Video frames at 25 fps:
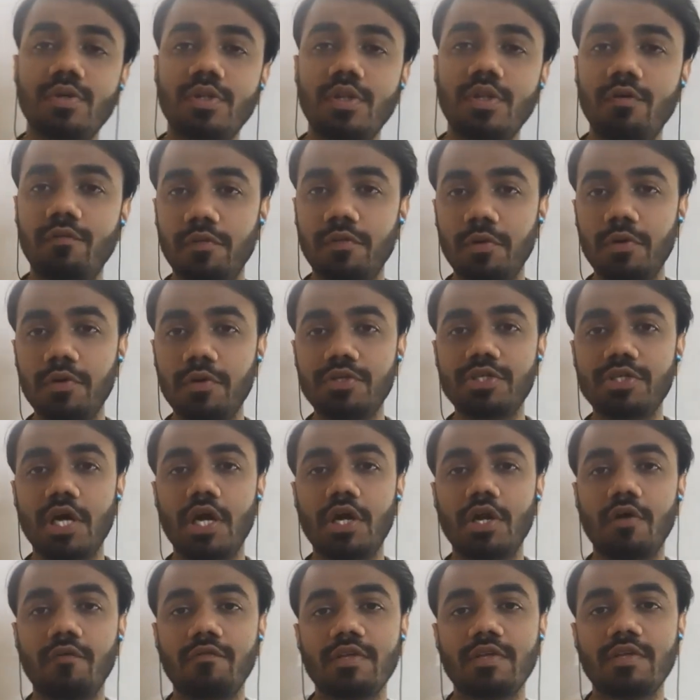So the flow
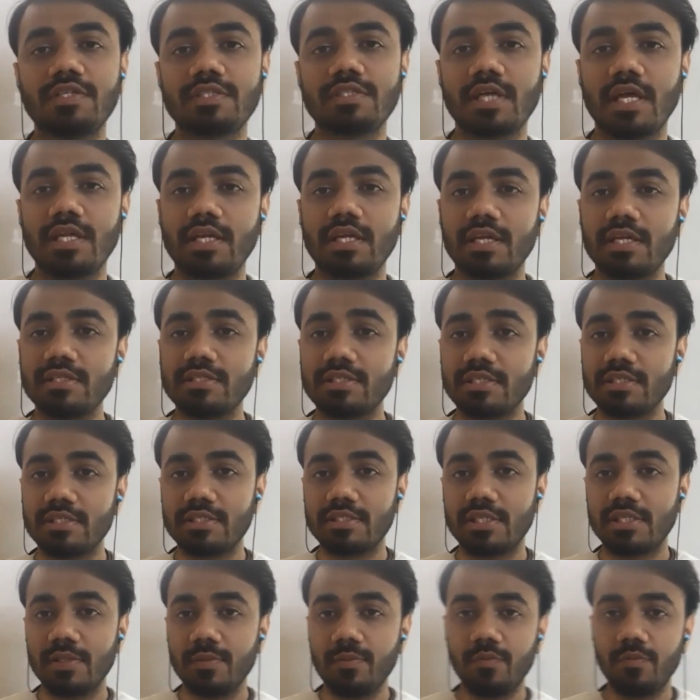chart of the skeletal
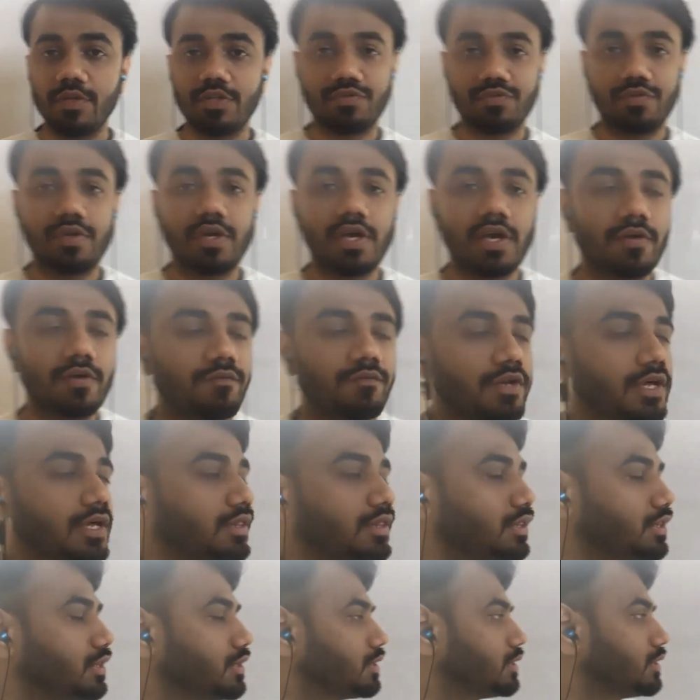system, which we have
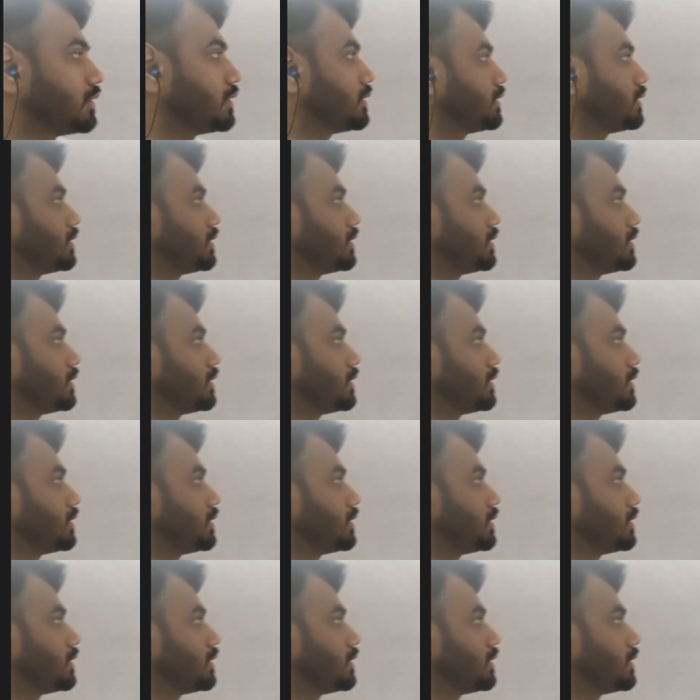done,